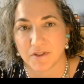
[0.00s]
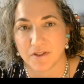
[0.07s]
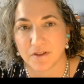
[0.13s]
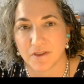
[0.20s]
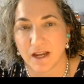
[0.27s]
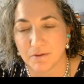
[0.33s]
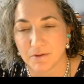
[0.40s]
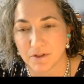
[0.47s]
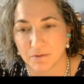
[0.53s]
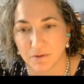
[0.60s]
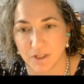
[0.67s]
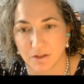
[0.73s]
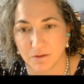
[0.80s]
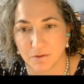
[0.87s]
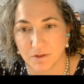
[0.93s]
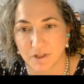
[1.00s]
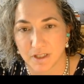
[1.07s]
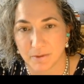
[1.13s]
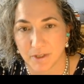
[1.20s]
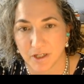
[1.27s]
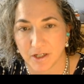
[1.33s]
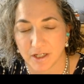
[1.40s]
So that was a really cool
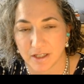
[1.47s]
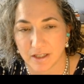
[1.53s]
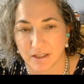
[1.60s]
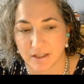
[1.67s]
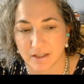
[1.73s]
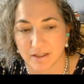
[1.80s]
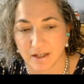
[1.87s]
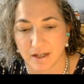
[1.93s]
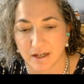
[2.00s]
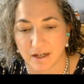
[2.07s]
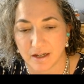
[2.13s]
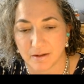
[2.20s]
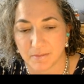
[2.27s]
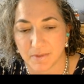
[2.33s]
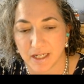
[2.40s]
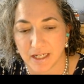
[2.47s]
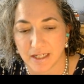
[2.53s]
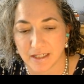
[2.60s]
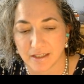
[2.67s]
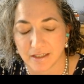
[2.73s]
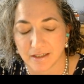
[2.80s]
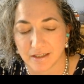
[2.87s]
experience.
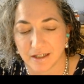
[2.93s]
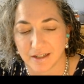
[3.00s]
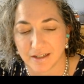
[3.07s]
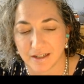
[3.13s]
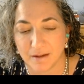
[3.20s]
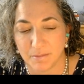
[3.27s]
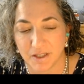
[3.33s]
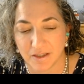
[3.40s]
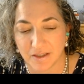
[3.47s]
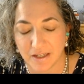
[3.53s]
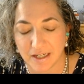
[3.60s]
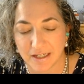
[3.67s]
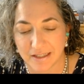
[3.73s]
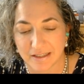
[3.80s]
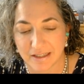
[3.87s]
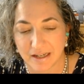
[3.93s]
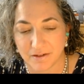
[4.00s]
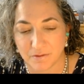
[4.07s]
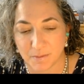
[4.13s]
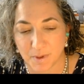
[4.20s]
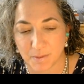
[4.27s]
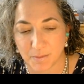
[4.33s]
And a couple of things I
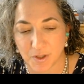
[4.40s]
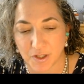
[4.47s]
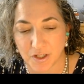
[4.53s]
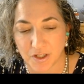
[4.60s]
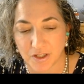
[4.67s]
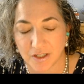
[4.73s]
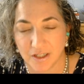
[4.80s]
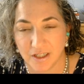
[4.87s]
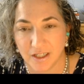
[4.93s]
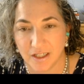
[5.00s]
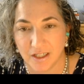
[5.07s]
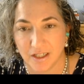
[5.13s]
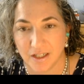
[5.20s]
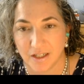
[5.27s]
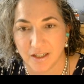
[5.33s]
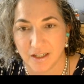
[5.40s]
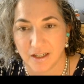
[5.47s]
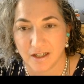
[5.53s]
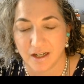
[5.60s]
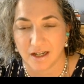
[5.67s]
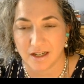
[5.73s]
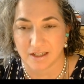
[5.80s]
remember
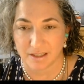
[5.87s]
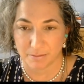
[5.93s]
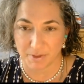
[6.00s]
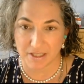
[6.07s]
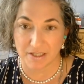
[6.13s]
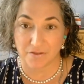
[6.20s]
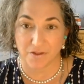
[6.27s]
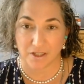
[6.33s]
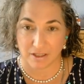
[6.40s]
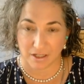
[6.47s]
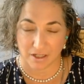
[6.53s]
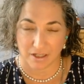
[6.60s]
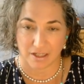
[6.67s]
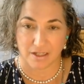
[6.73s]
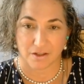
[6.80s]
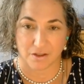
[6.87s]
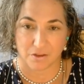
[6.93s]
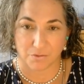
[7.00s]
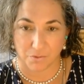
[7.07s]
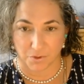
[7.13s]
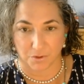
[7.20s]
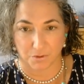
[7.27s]
specifically
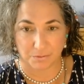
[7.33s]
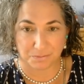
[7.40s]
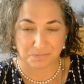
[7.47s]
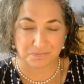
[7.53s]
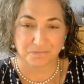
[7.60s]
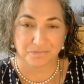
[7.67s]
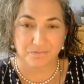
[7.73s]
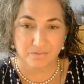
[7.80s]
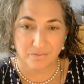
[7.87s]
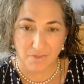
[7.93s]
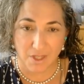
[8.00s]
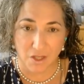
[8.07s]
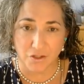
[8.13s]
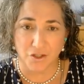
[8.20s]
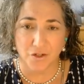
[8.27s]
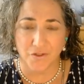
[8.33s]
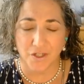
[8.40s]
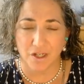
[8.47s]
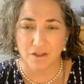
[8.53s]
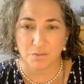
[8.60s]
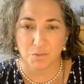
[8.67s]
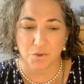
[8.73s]
through serving
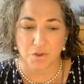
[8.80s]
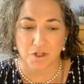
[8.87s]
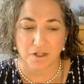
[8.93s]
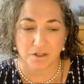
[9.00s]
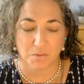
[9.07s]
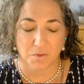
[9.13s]
on the board.